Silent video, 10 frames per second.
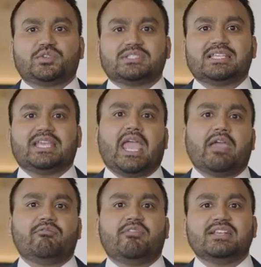to see
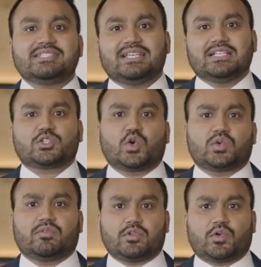every single
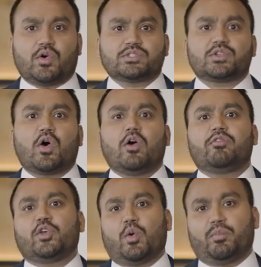controllable cost
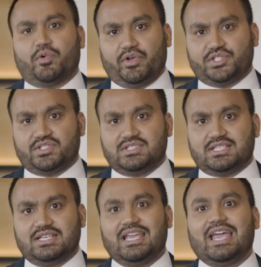of your
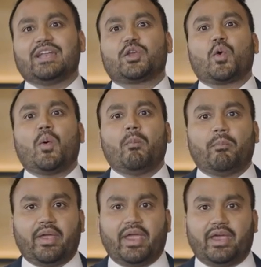operations and
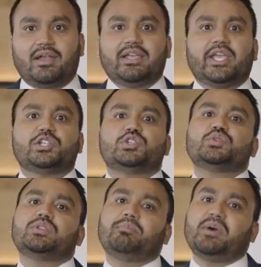compare it
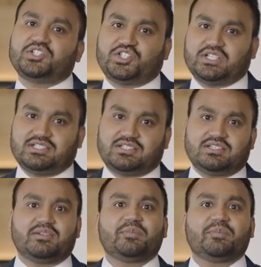to the budget.